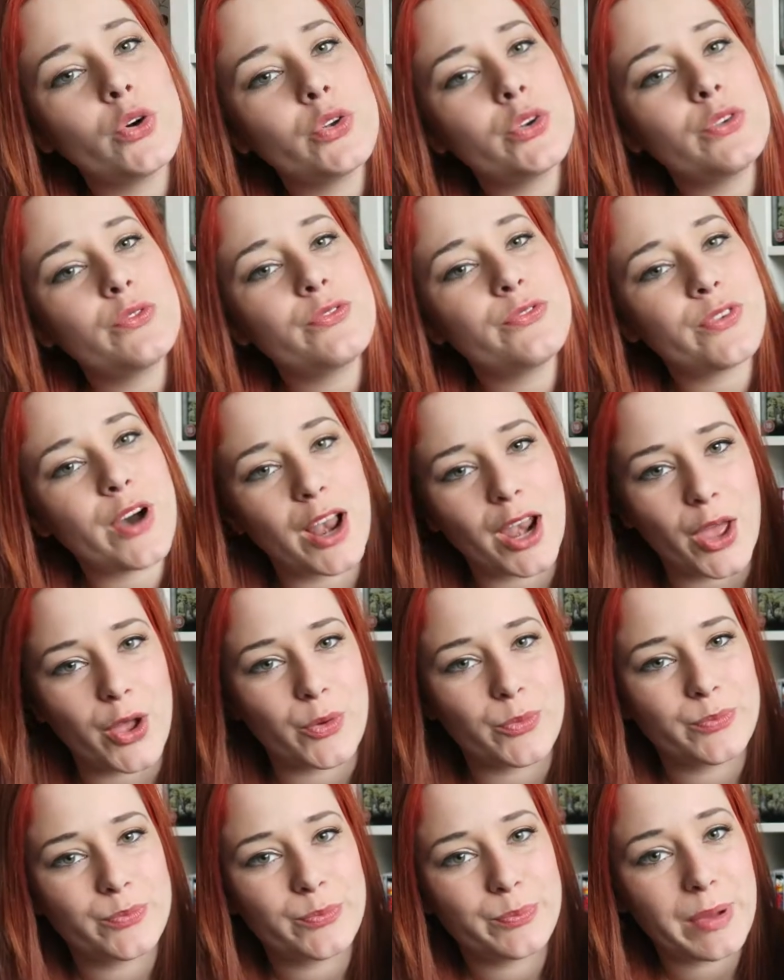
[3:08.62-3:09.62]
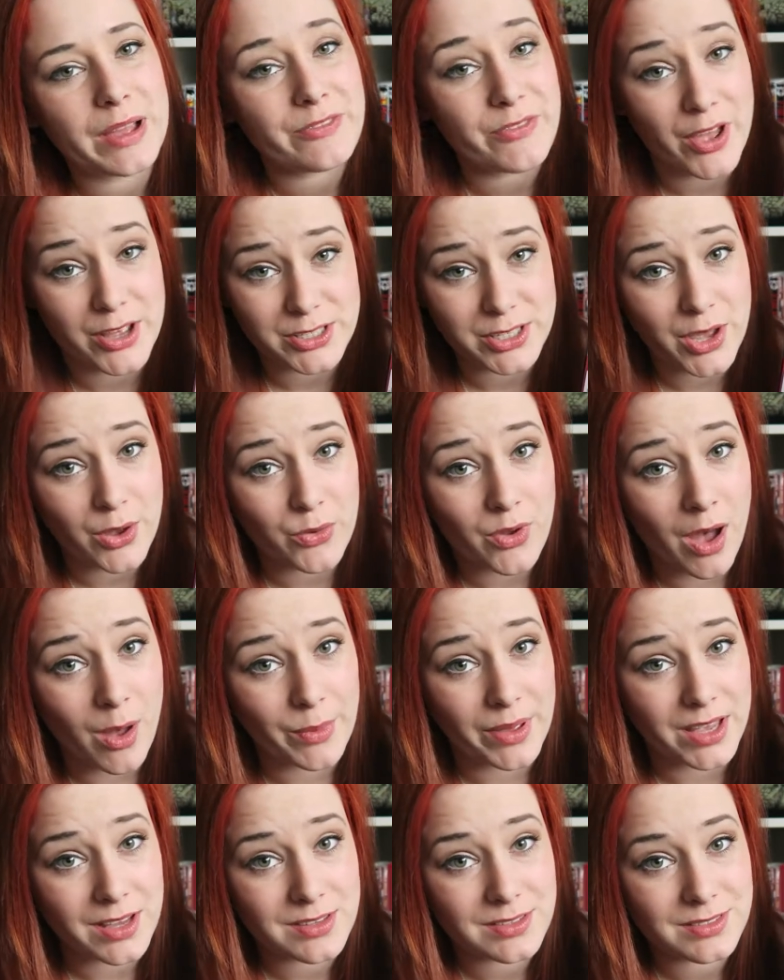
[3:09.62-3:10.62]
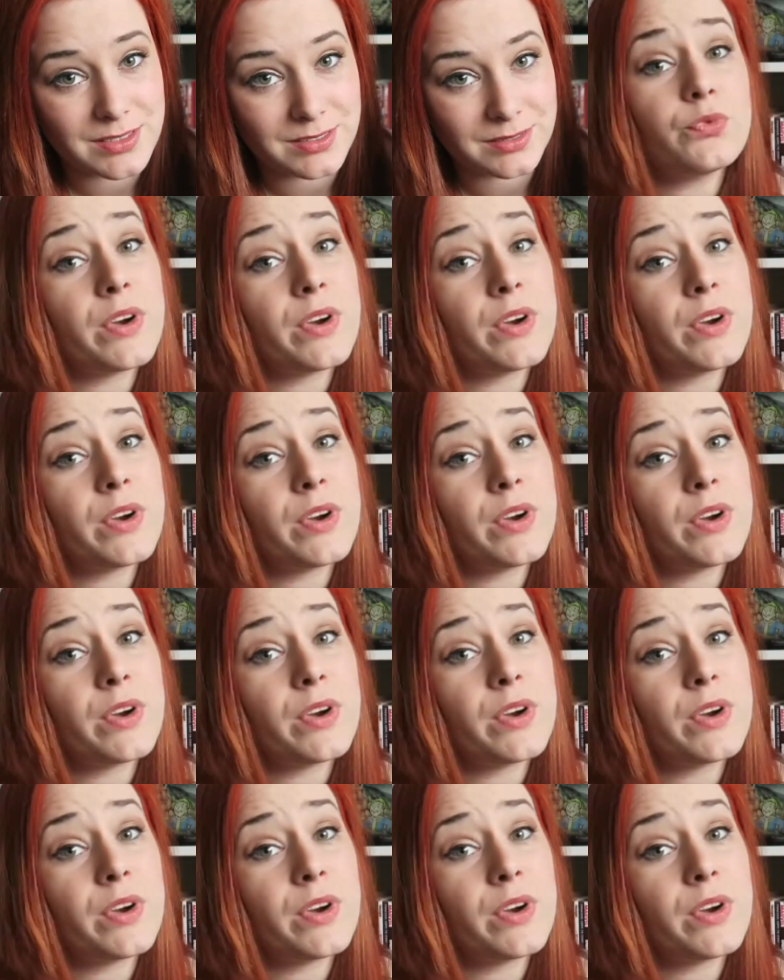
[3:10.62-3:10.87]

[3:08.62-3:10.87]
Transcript: Unfollow by Vertigo Comics,